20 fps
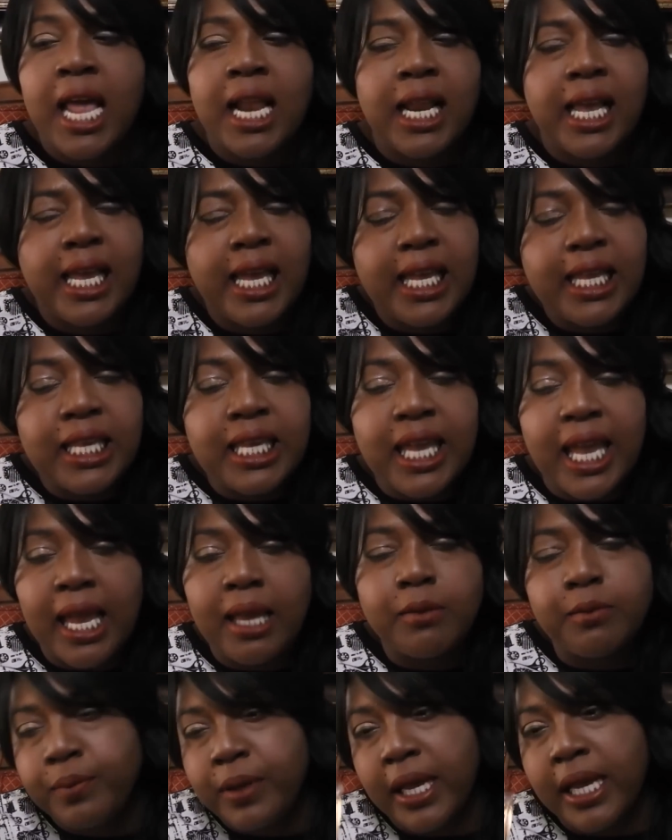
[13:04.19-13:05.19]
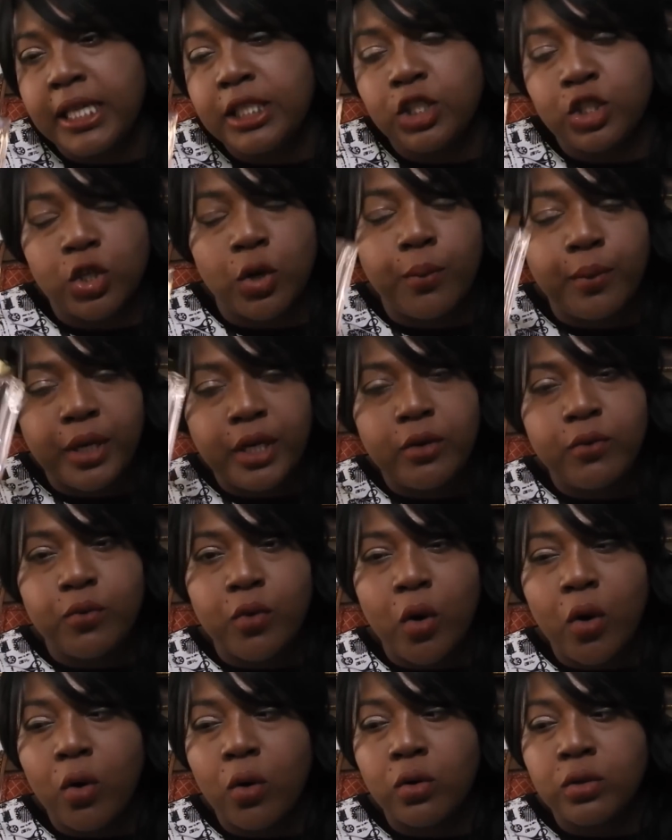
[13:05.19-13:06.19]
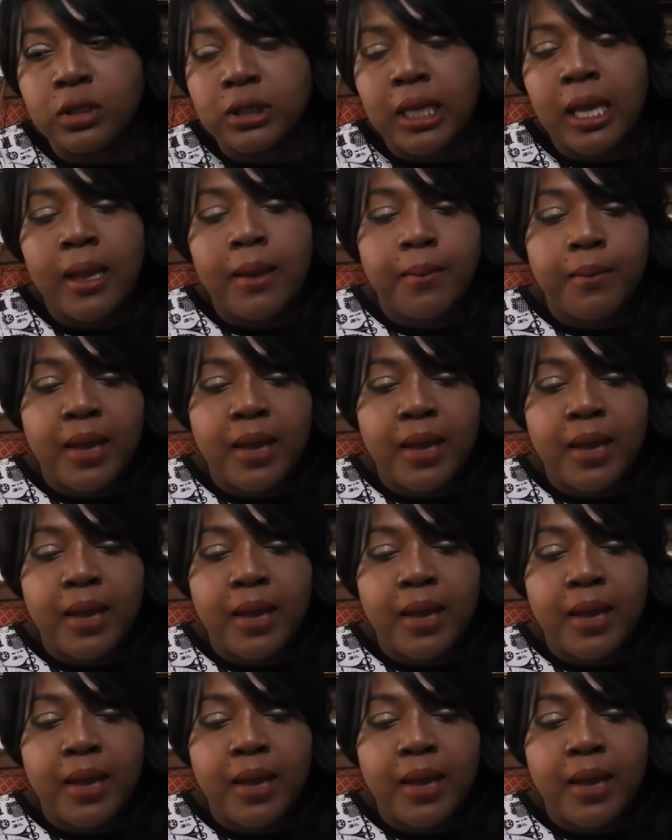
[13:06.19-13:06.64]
Like, it can play so many roles.